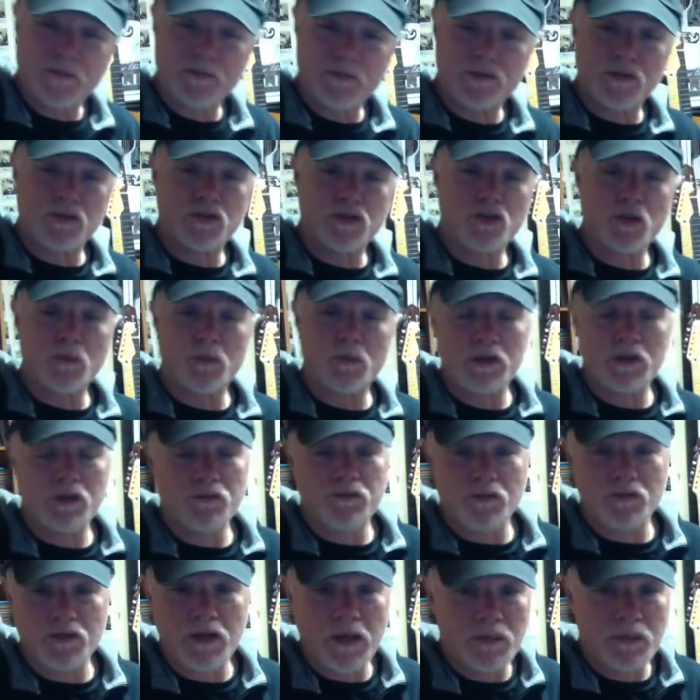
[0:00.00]
There's so many
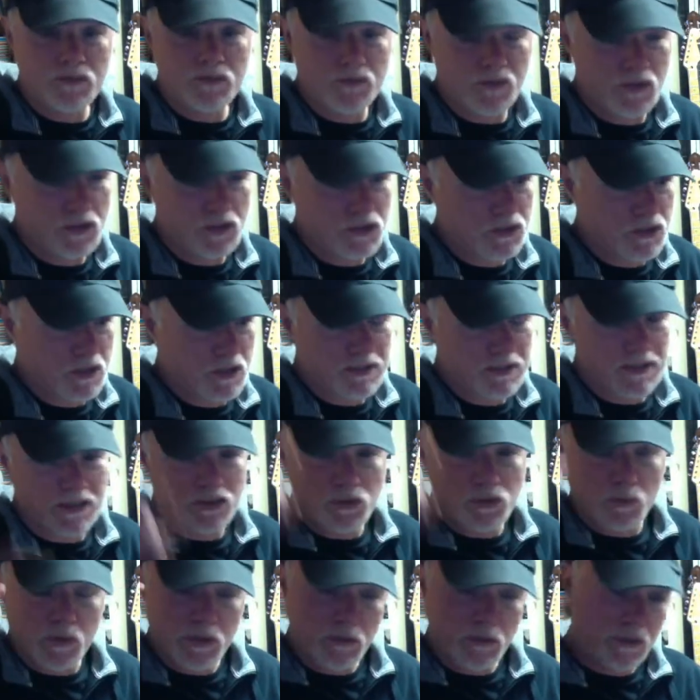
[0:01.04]
different names for these things. That's
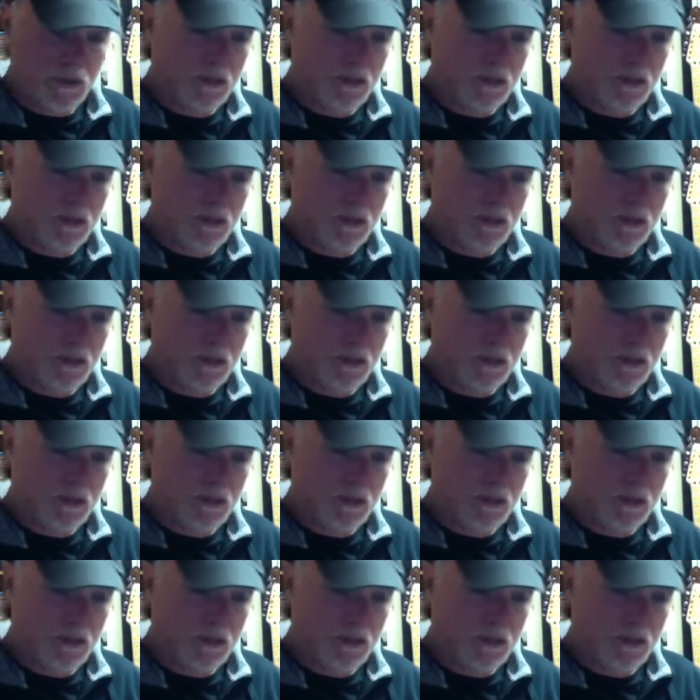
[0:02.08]
why you want